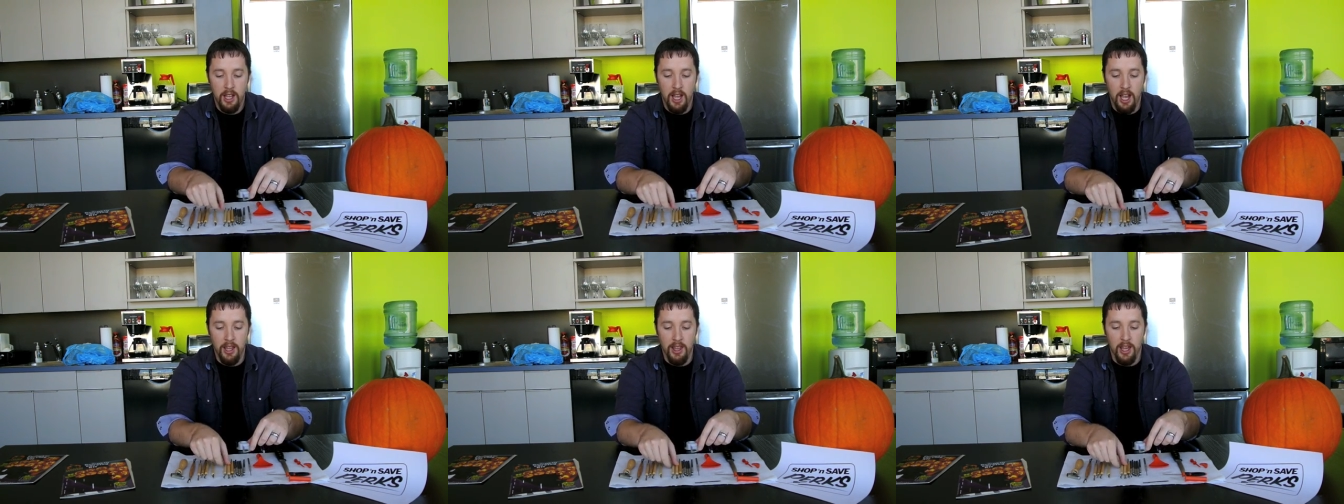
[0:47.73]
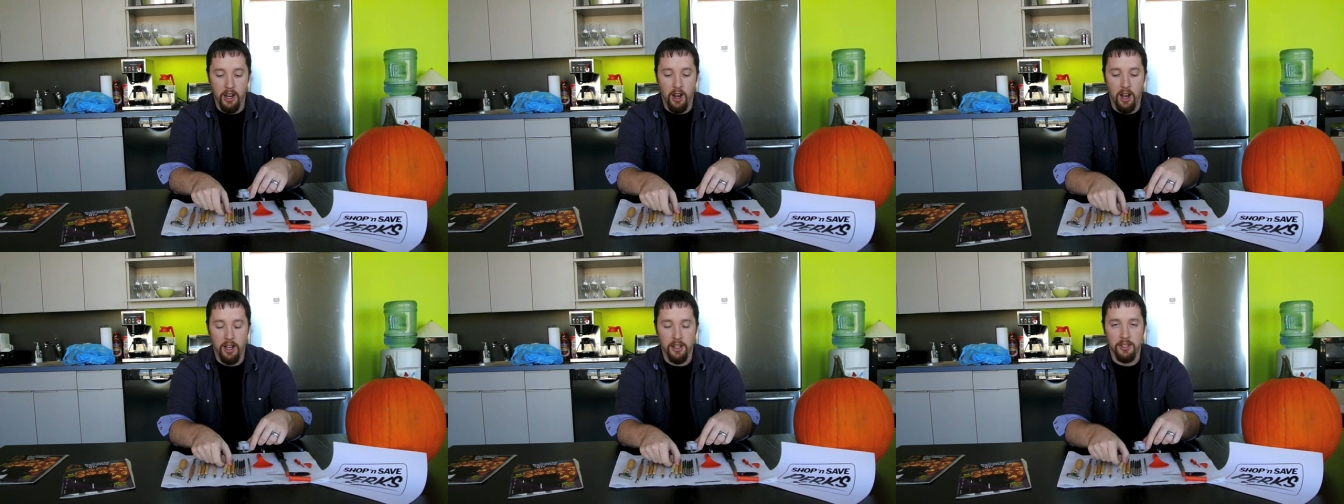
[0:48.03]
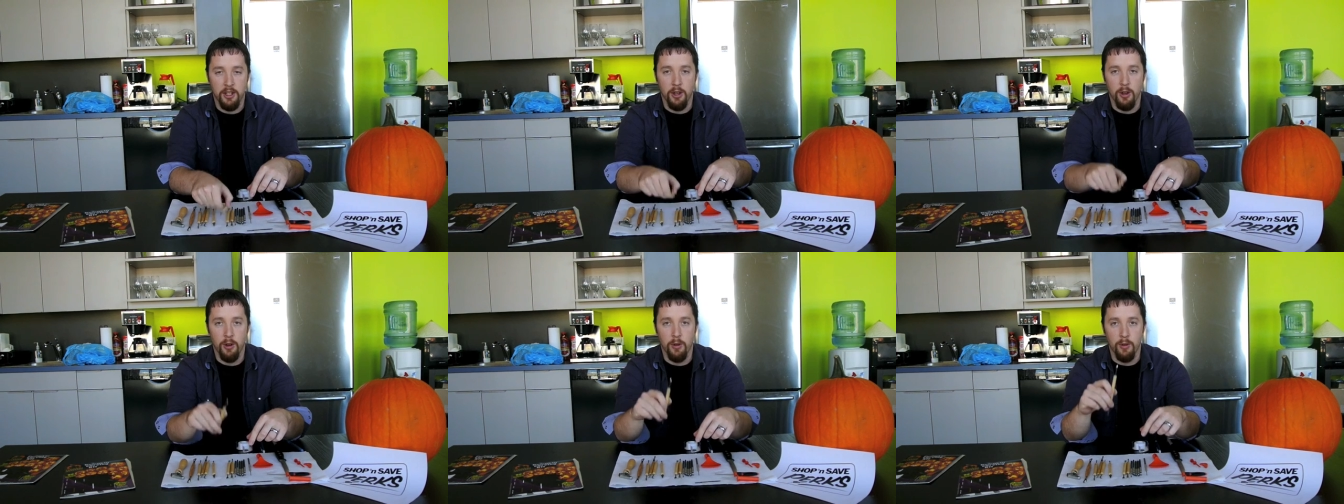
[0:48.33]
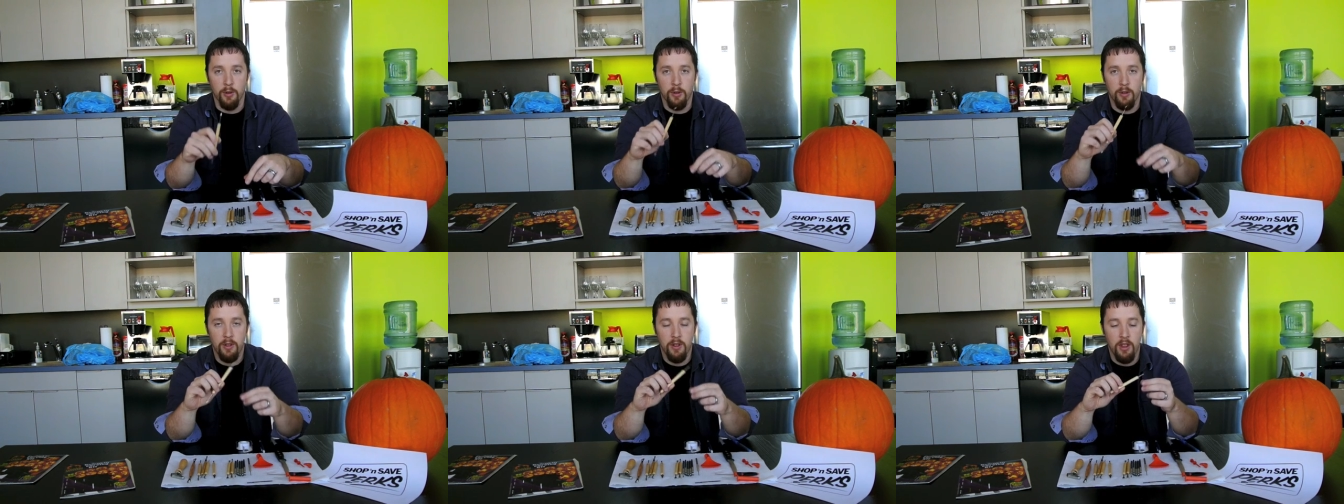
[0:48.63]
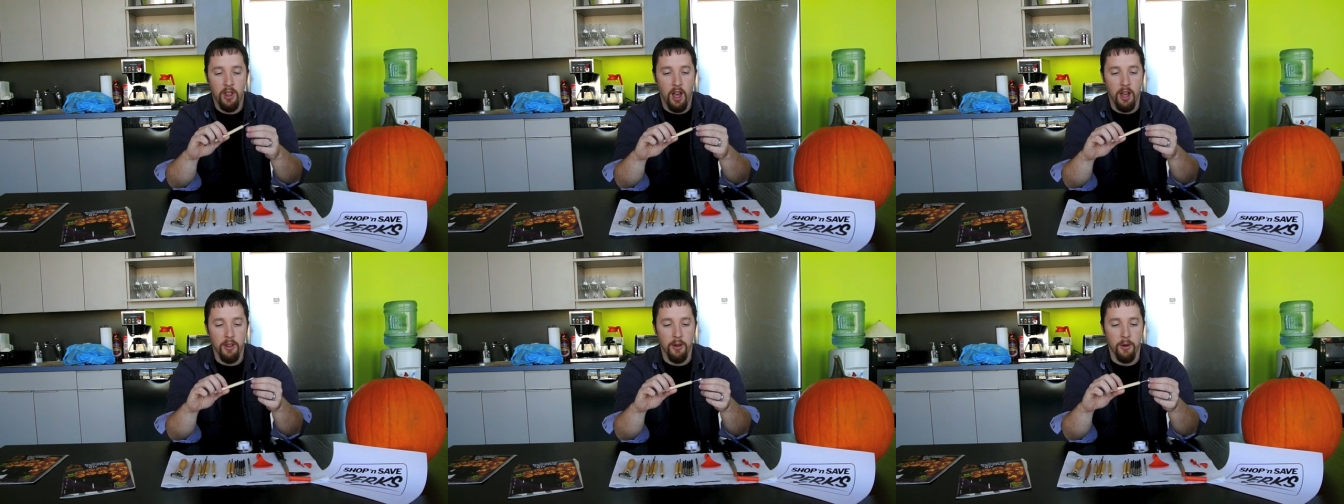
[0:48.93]
and then also
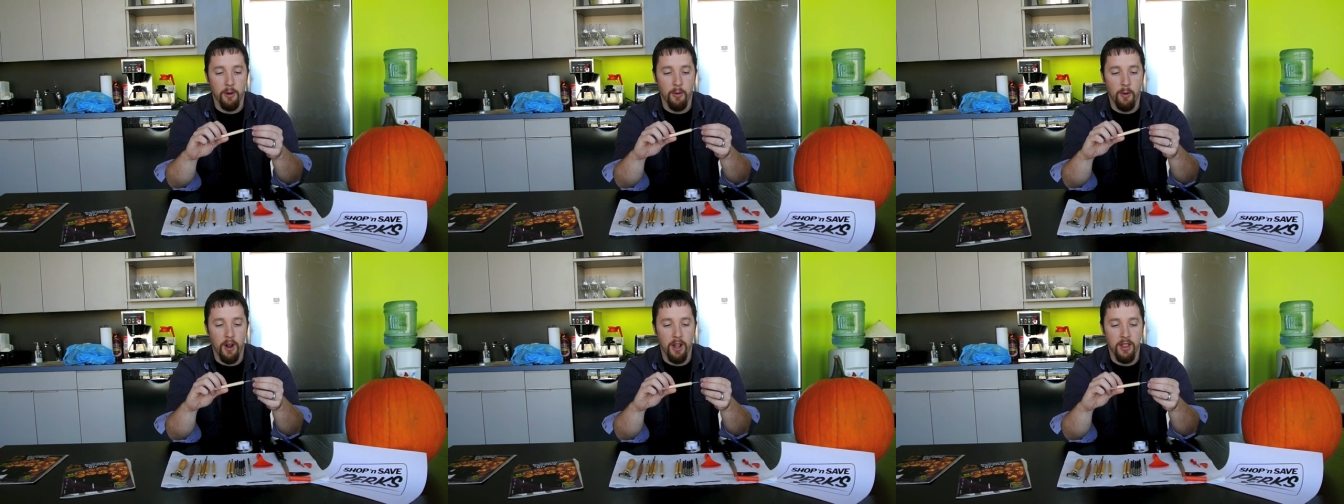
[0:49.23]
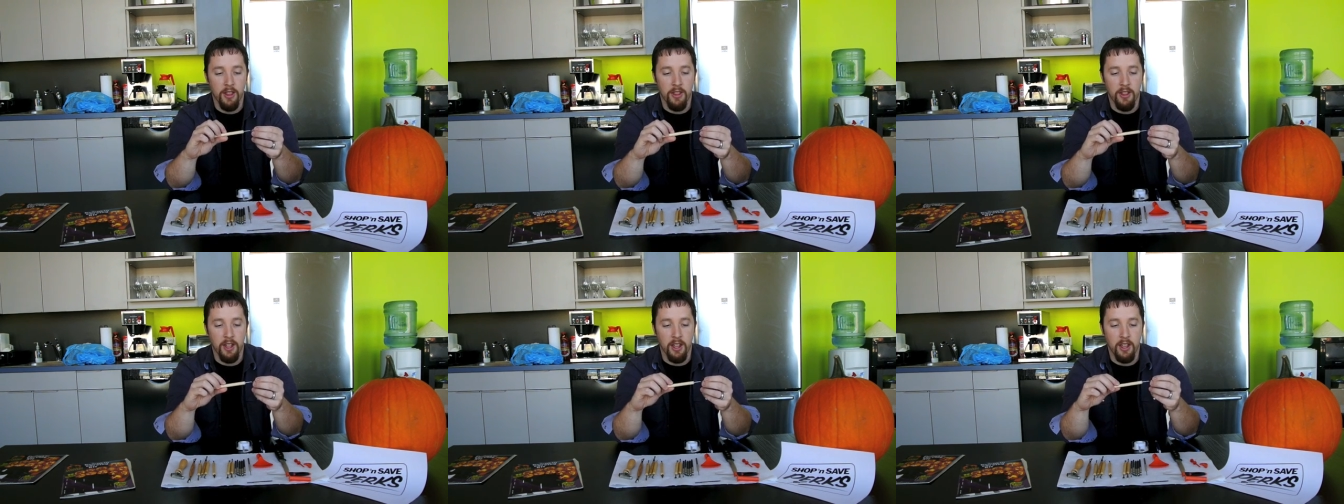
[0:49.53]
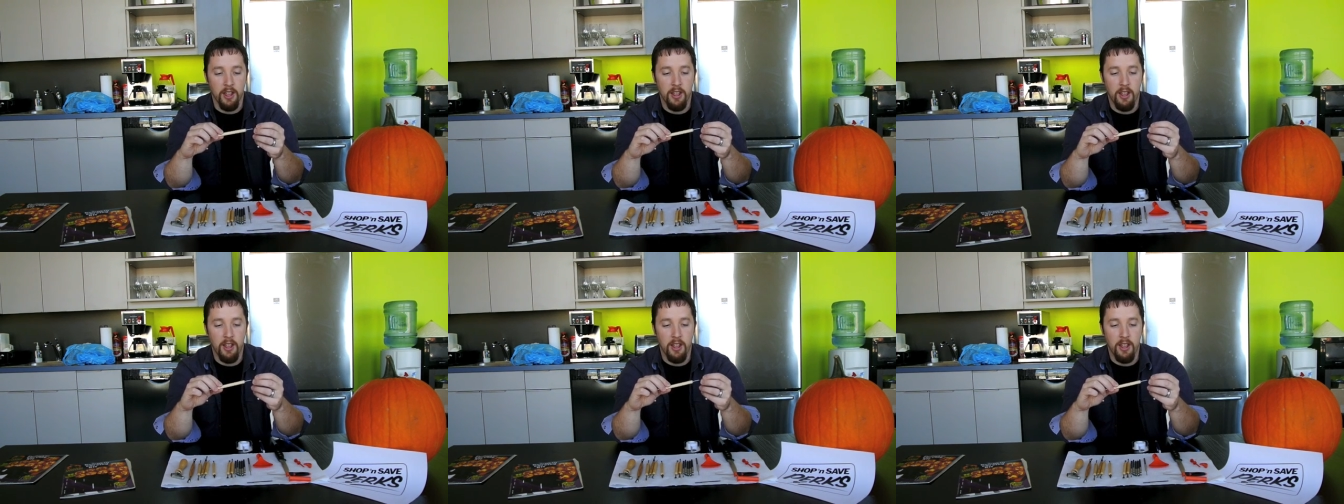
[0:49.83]
other ones that